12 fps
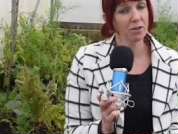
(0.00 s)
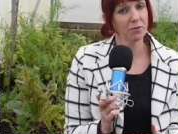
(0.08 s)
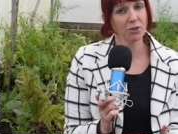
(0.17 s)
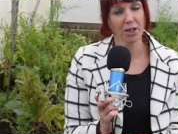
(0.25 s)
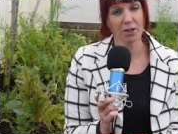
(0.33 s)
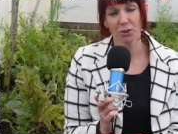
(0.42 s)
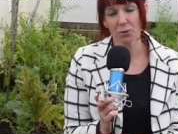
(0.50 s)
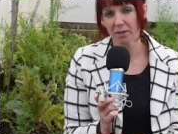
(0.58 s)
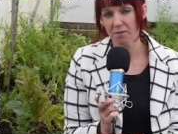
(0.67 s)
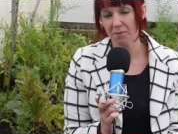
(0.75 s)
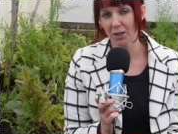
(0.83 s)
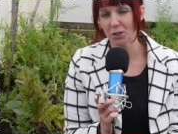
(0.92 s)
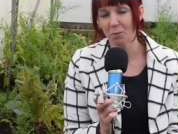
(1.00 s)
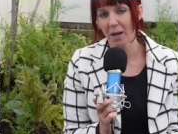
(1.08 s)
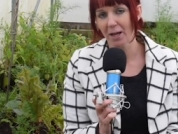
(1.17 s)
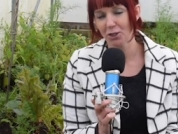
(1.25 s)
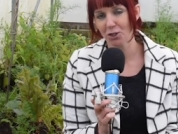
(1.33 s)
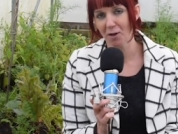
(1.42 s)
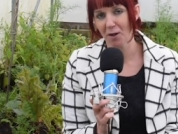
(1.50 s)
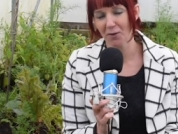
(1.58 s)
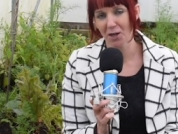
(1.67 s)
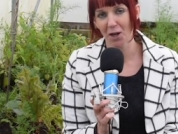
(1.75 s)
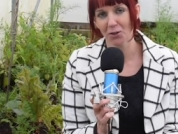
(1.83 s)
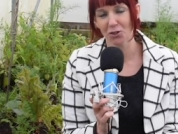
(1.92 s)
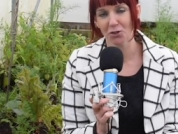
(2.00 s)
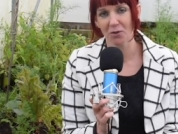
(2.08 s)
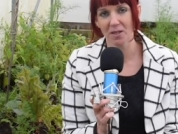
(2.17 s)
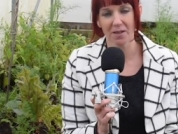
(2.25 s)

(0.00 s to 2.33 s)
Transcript: if you go to any veg patch around the country,